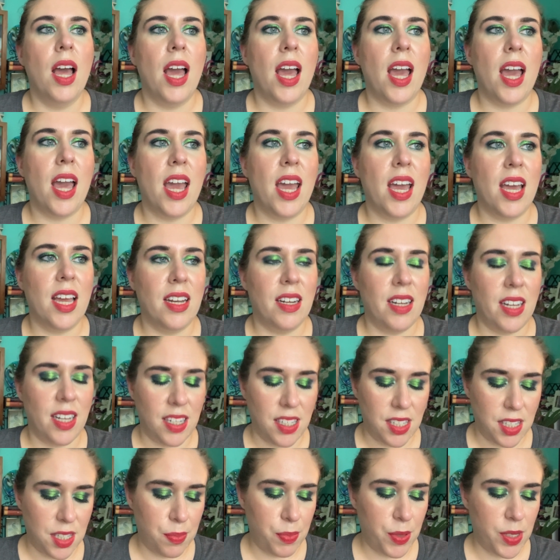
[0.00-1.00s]
And
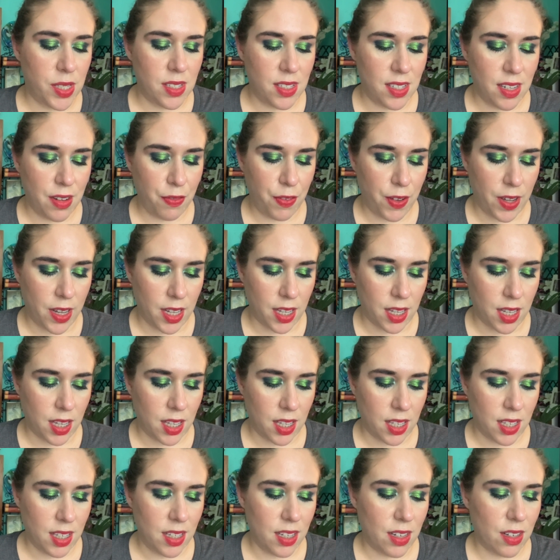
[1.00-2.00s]
in specific,
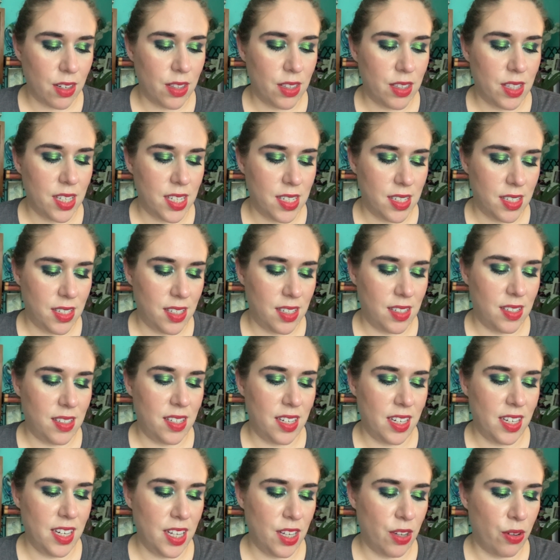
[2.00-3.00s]
this
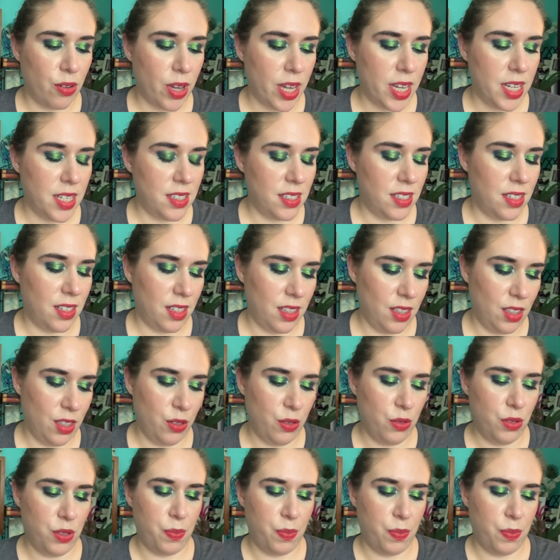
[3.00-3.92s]
Sydney Grace Loose